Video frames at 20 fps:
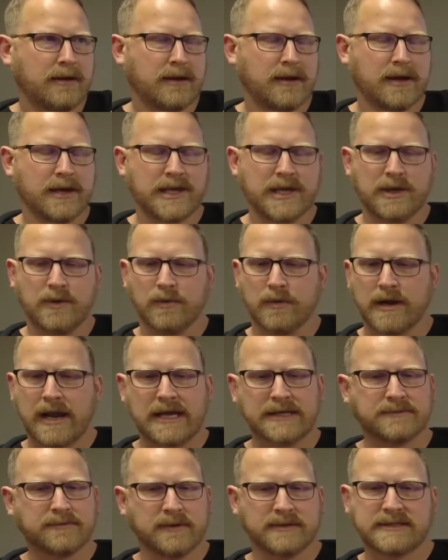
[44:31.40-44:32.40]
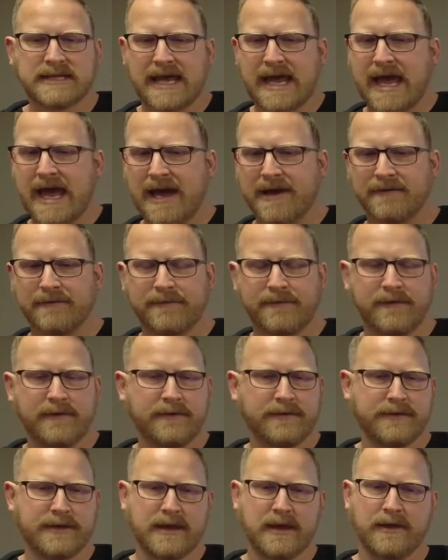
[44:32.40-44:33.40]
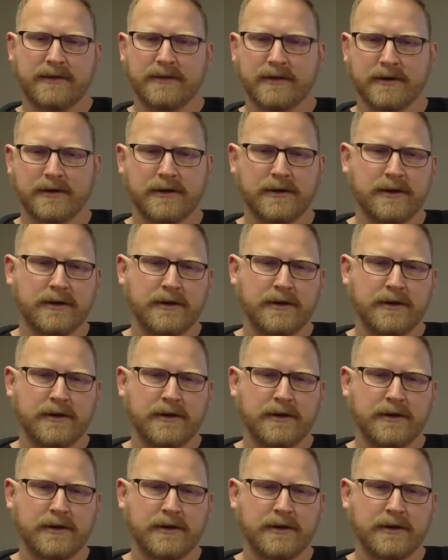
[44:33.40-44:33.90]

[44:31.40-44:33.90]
You were not supposed to have the other